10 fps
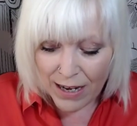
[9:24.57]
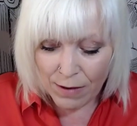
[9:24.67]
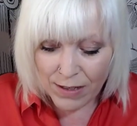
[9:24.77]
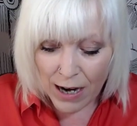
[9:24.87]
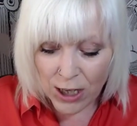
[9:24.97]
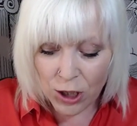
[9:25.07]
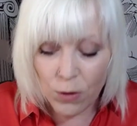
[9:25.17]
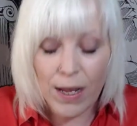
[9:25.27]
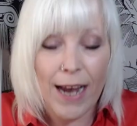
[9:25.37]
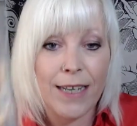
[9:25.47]
I
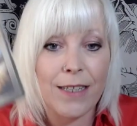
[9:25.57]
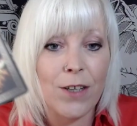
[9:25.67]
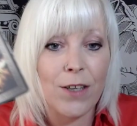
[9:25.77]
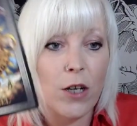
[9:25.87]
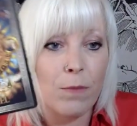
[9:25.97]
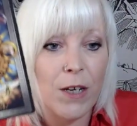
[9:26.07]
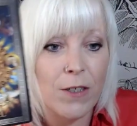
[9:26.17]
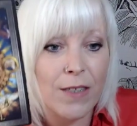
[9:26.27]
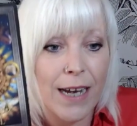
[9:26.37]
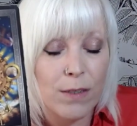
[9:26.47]
showed that Eight of Swords
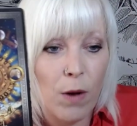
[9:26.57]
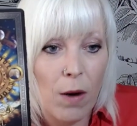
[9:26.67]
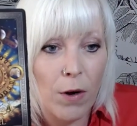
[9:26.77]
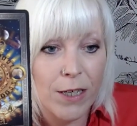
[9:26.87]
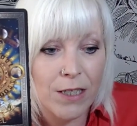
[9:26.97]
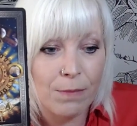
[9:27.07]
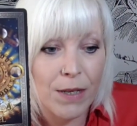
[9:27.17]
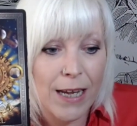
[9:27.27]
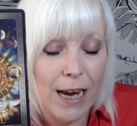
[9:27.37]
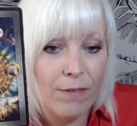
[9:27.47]
because that's what I want you to
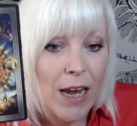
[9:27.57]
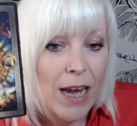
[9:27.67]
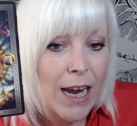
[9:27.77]
believe.